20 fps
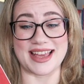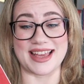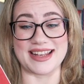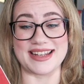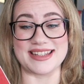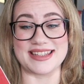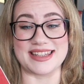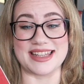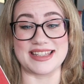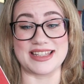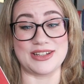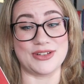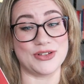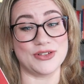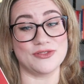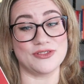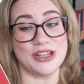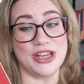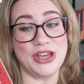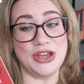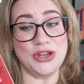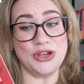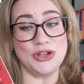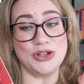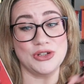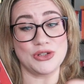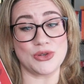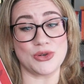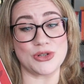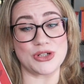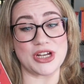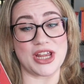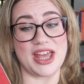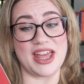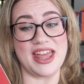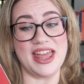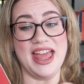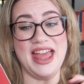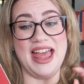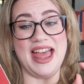And there's a lot of
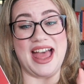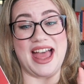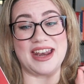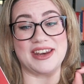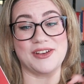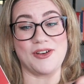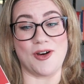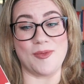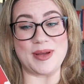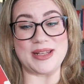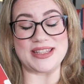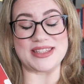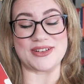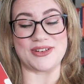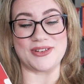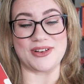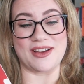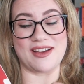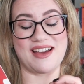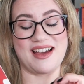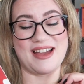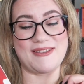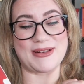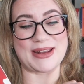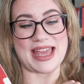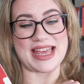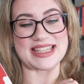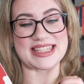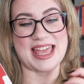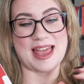torture and comments on, I would guess,